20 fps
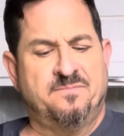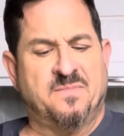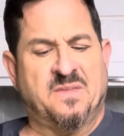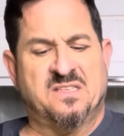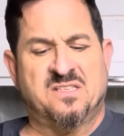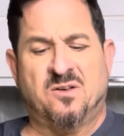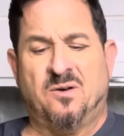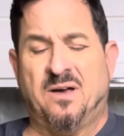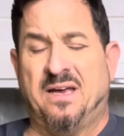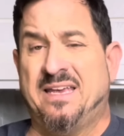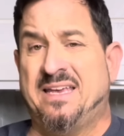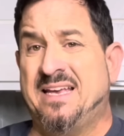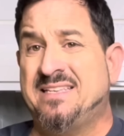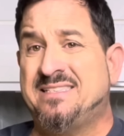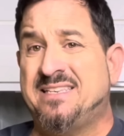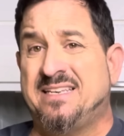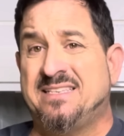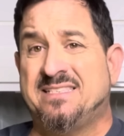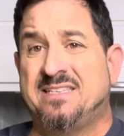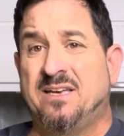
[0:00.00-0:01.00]
So I guess
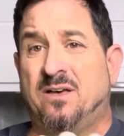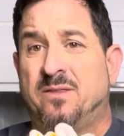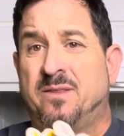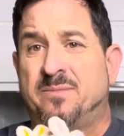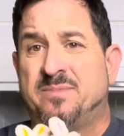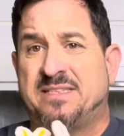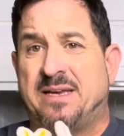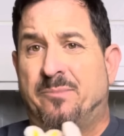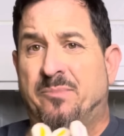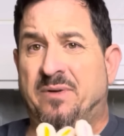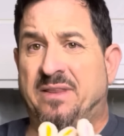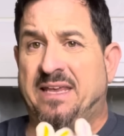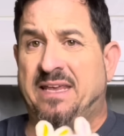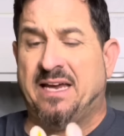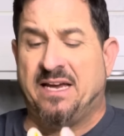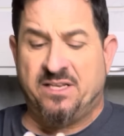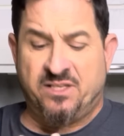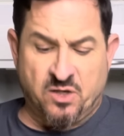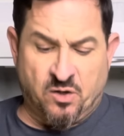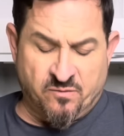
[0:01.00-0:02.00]
they sell them separately.
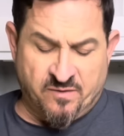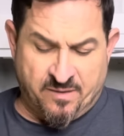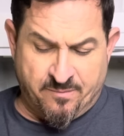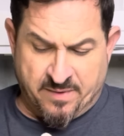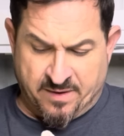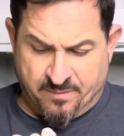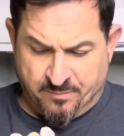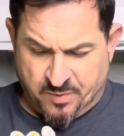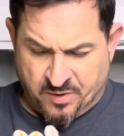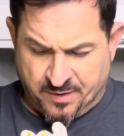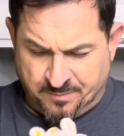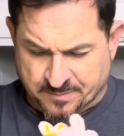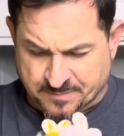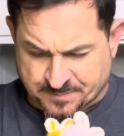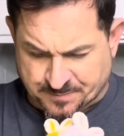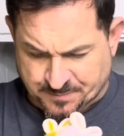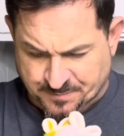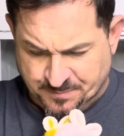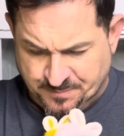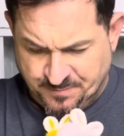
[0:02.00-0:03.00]
I don't remember.
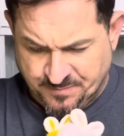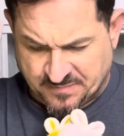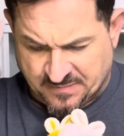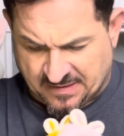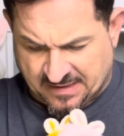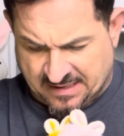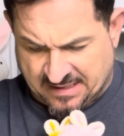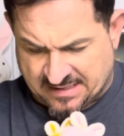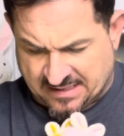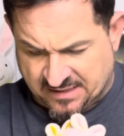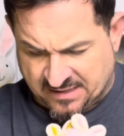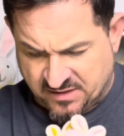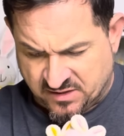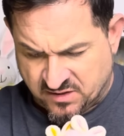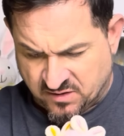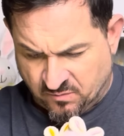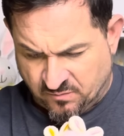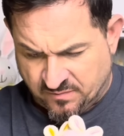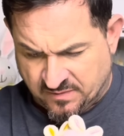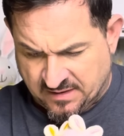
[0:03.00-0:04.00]
And I
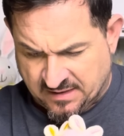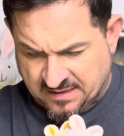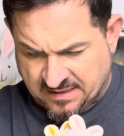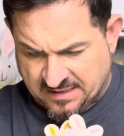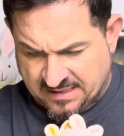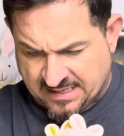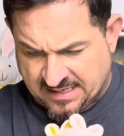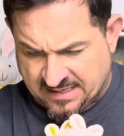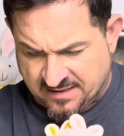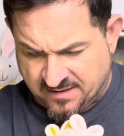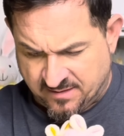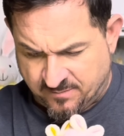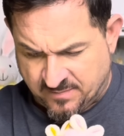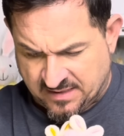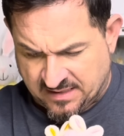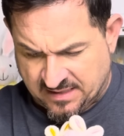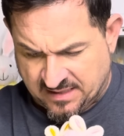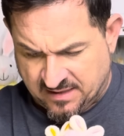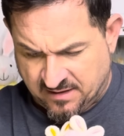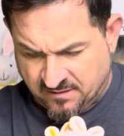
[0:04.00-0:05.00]
don't think I had them
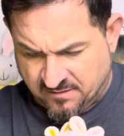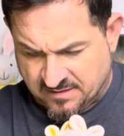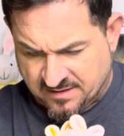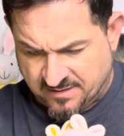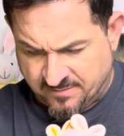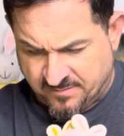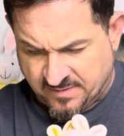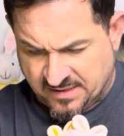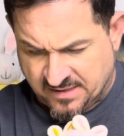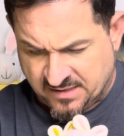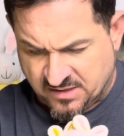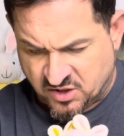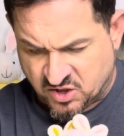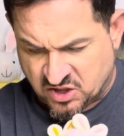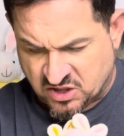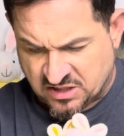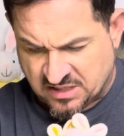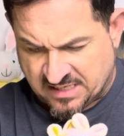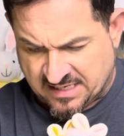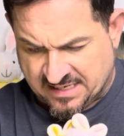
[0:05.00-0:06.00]
in here. Let me
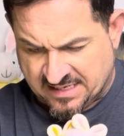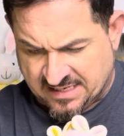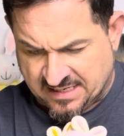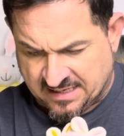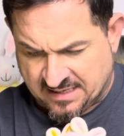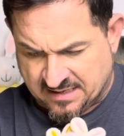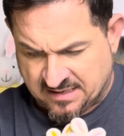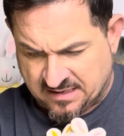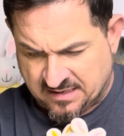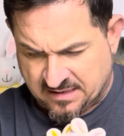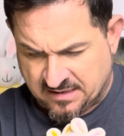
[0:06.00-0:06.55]
check.